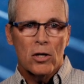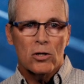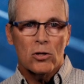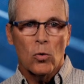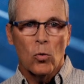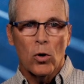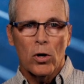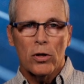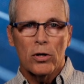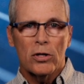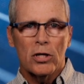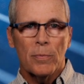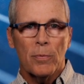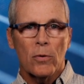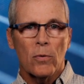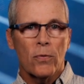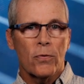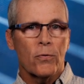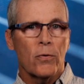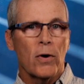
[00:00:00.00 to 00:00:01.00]
So what are the
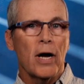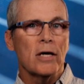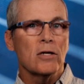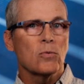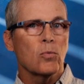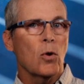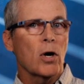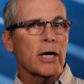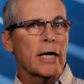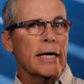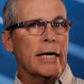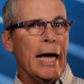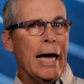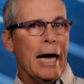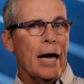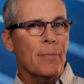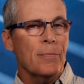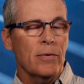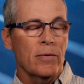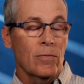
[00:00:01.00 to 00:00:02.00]
typical threats? What can
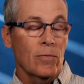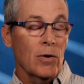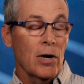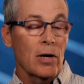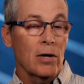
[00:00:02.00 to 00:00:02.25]
happen?